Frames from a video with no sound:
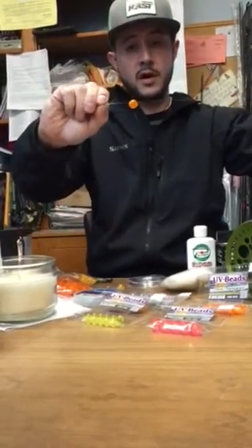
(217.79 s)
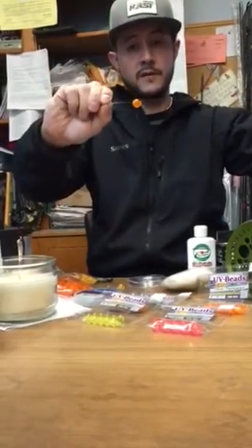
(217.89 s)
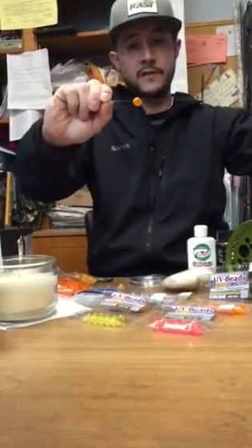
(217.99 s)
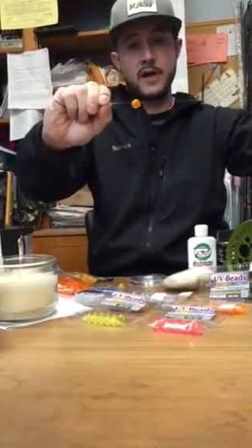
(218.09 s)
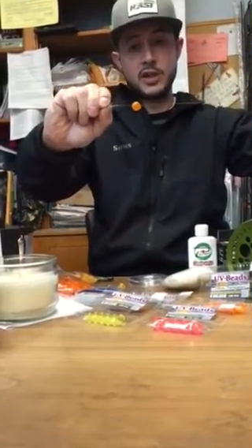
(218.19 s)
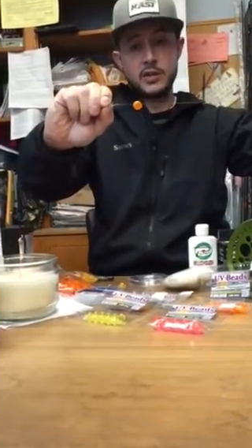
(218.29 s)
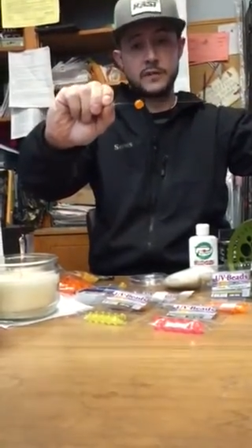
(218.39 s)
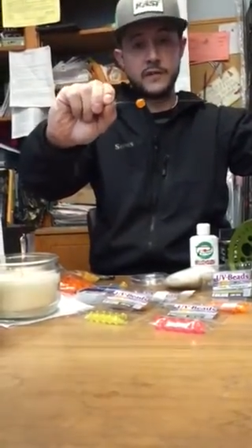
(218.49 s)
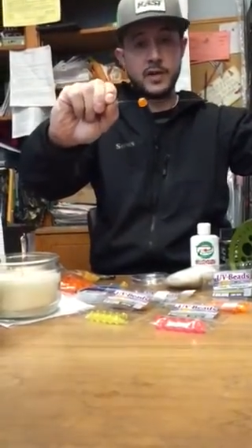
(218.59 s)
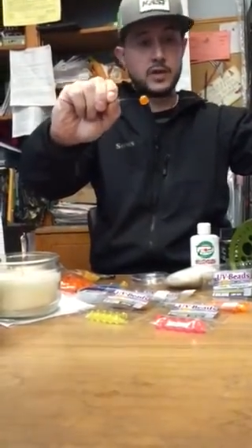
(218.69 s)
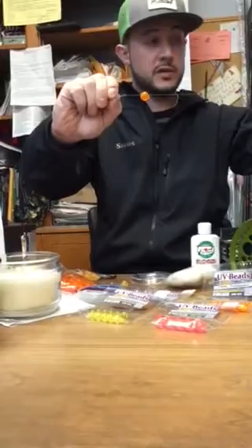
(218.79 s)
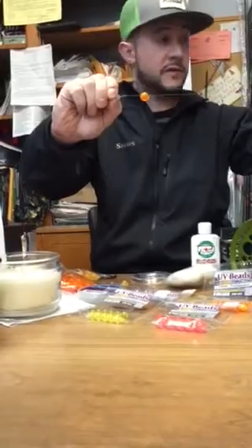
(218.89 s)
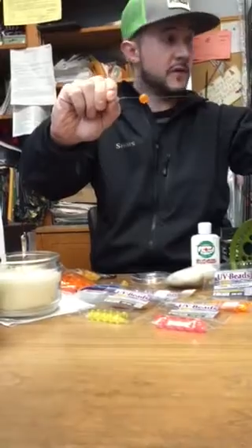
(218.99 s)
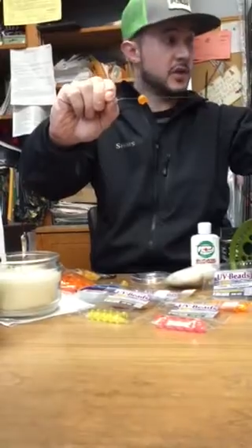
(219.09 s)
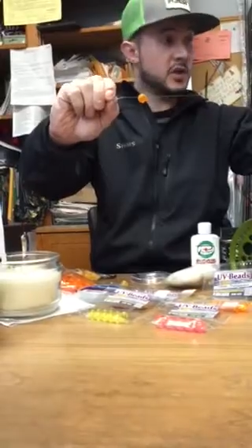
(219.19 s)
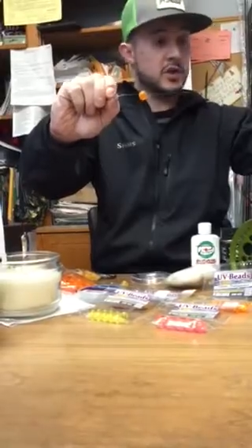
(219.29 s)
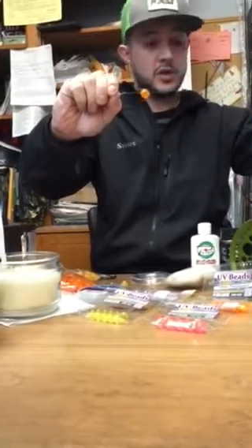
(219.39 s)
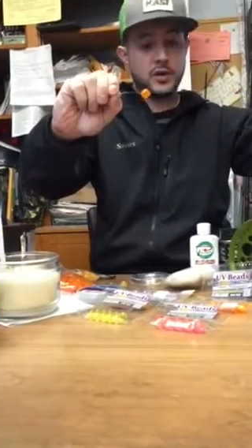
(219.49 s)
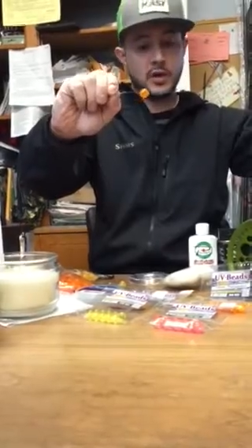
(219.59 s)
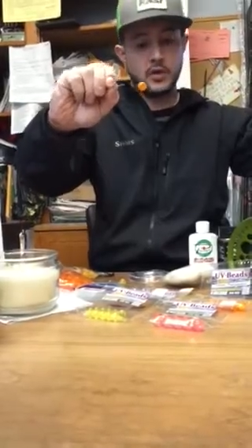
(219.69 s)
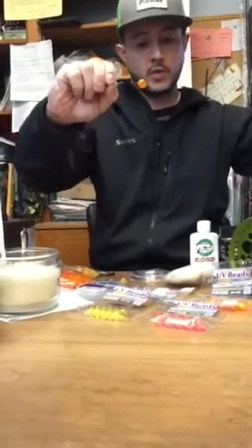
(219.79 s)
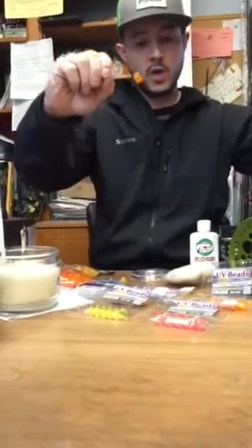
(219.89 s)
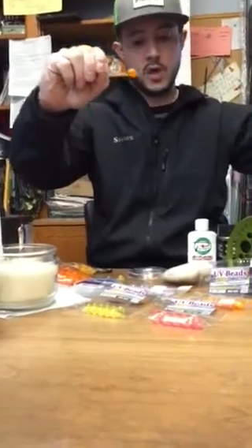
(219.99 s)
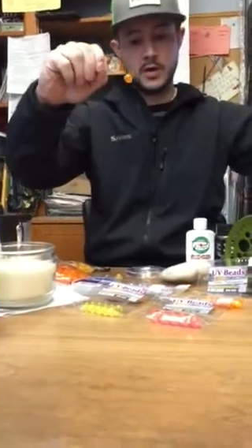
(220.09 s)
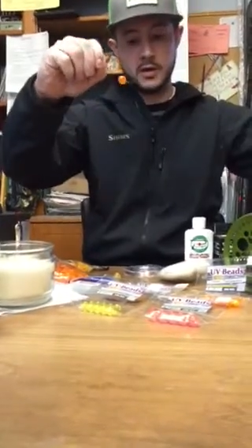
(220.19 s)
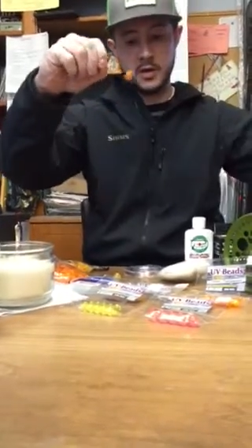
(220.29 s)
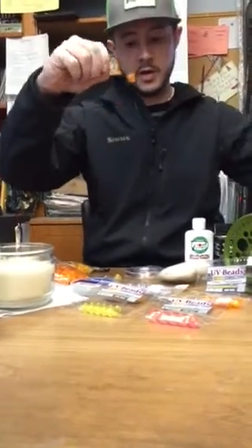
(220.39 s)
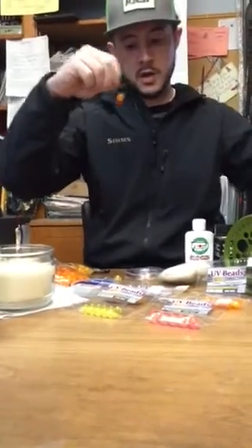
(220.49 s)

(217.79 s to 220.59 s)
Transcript: a fresher fish or fish in dirtier water.